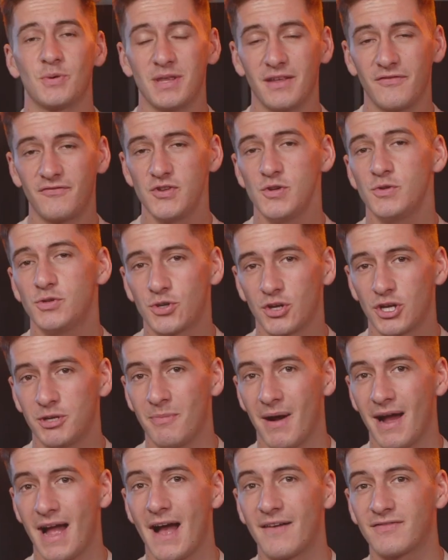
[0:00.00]
in the future you
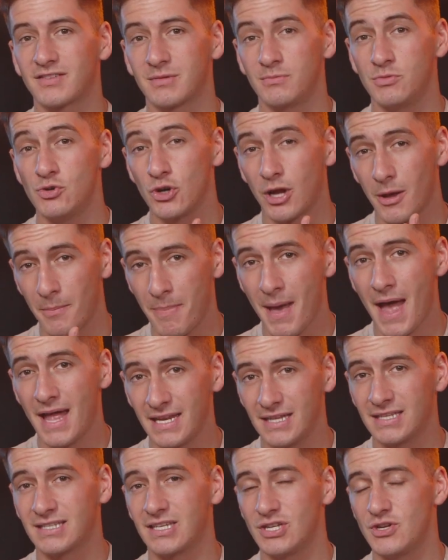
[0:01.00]
might have some new
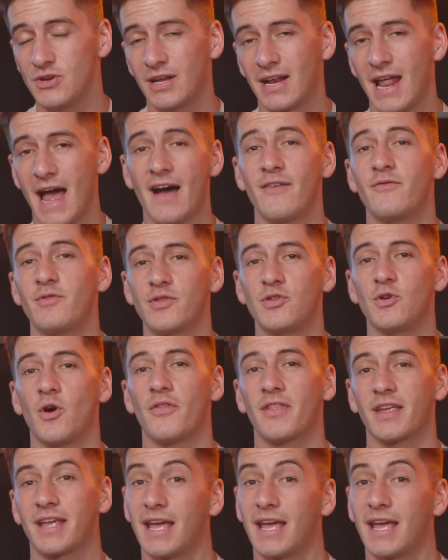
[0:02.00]
companions that you can have with you on the